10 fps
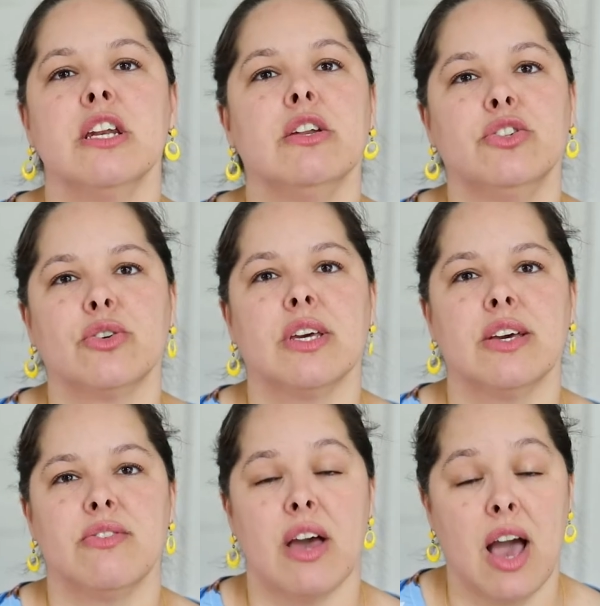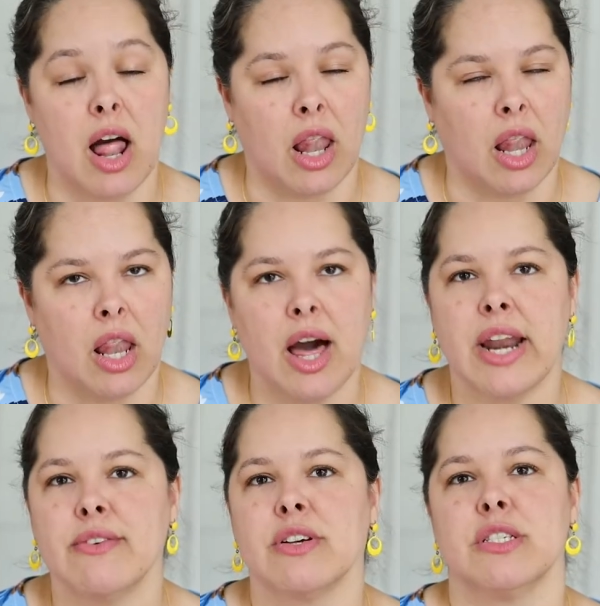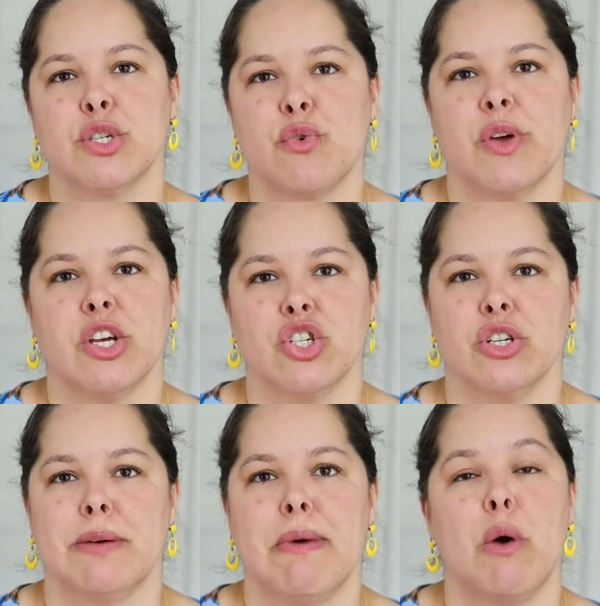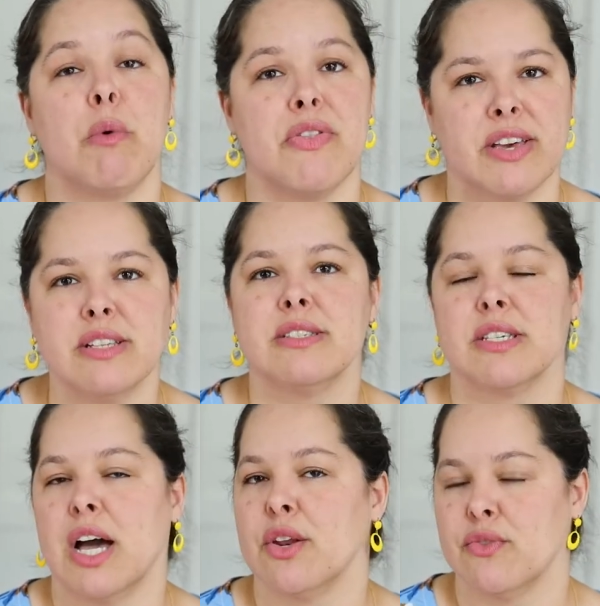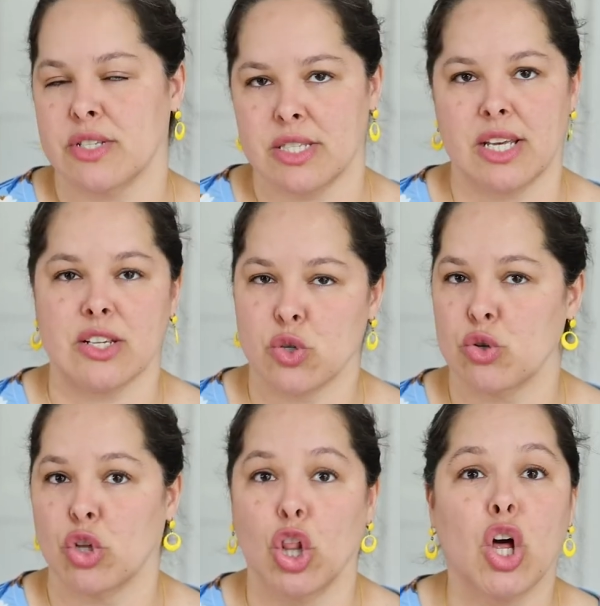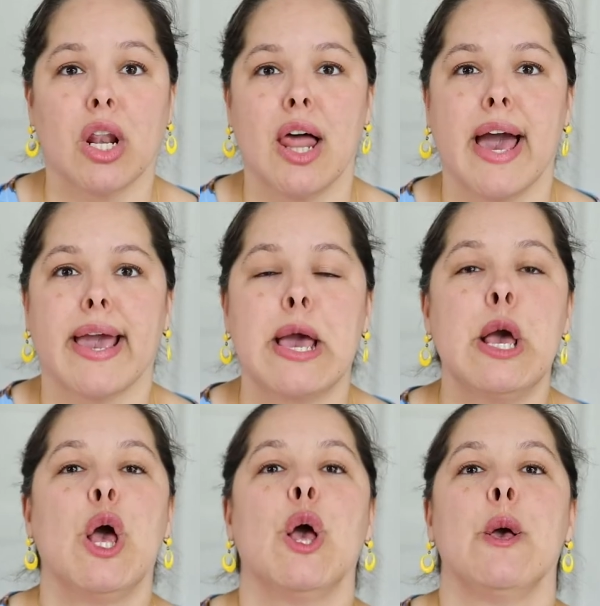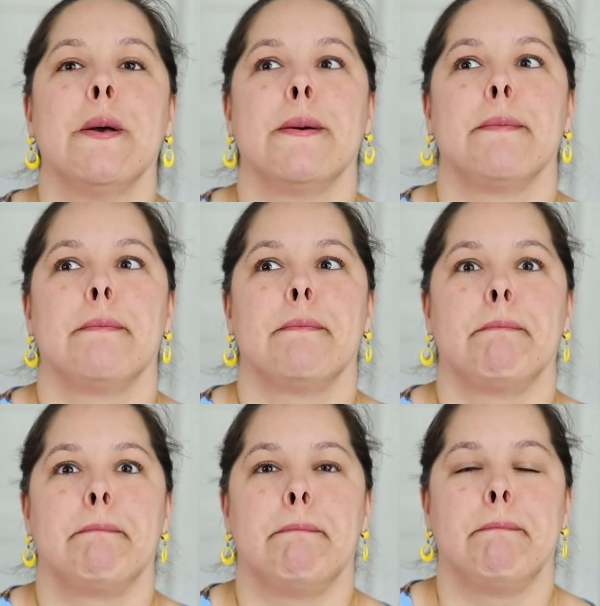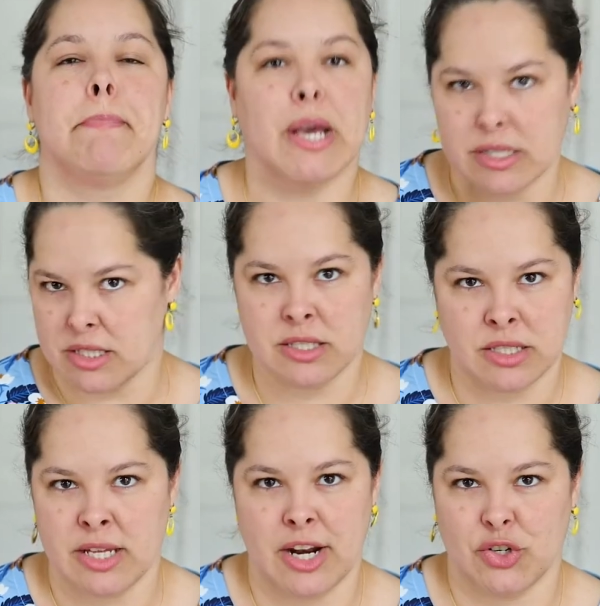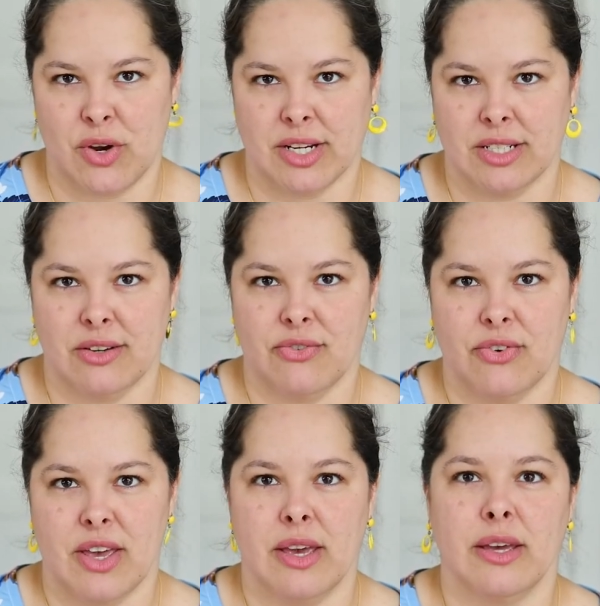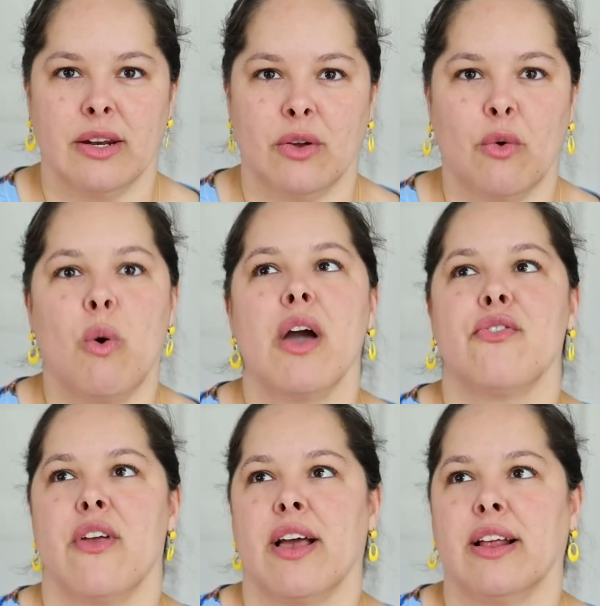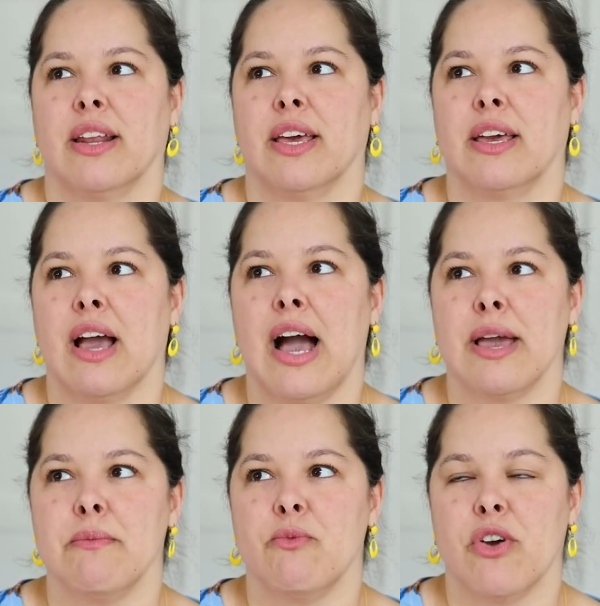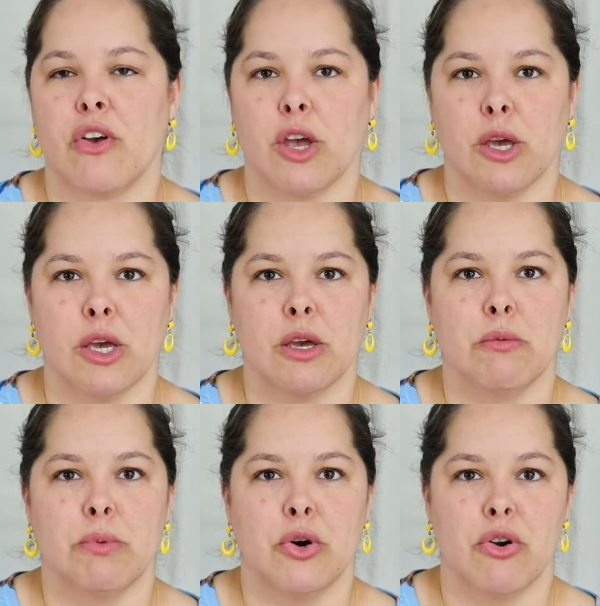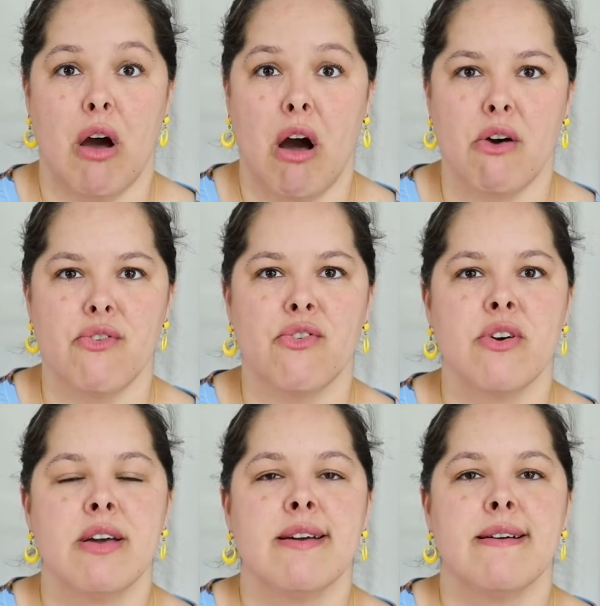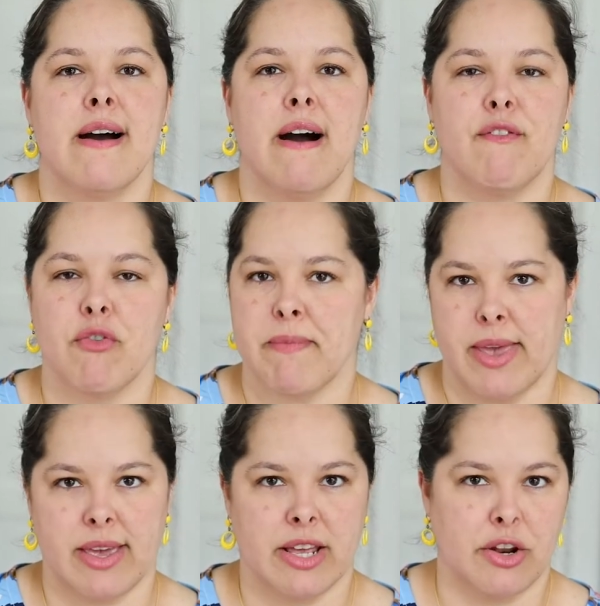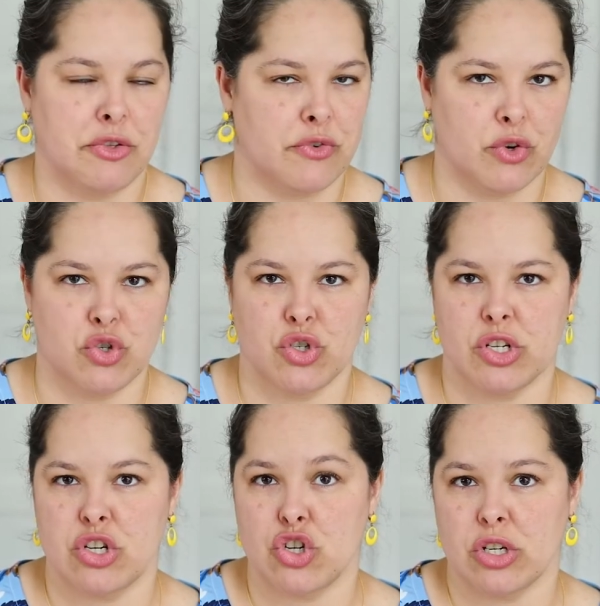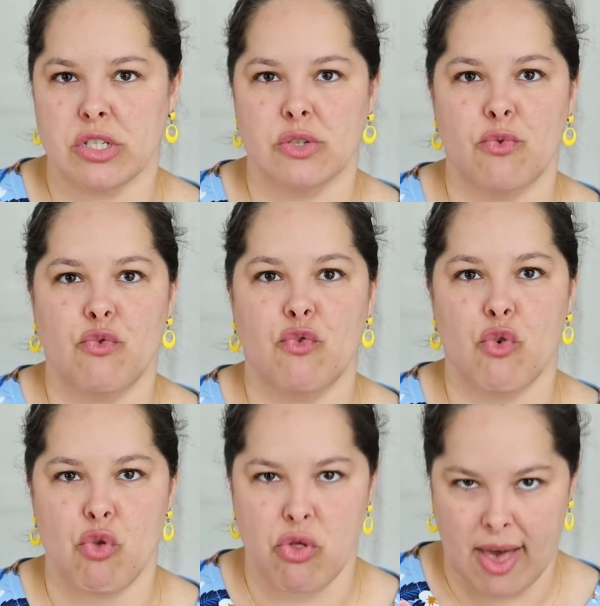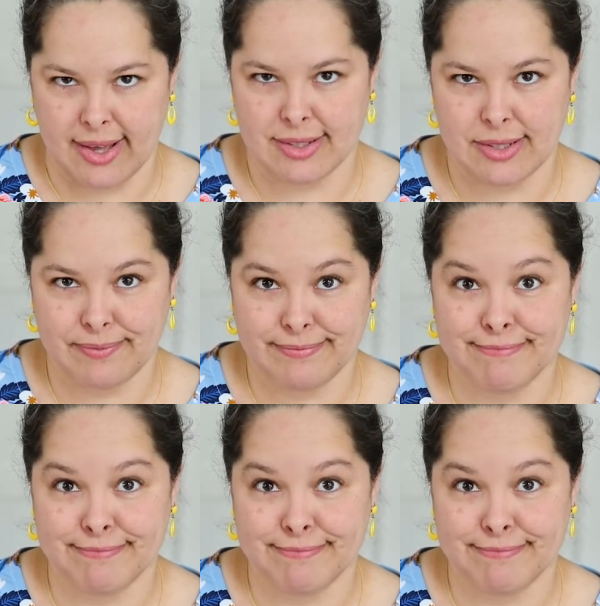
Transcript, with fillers: need to give a lot of consideration about what the inside of this thing is going to look like because this is not attractive. And quite frankly, I am very put off uh, from making another version just for that.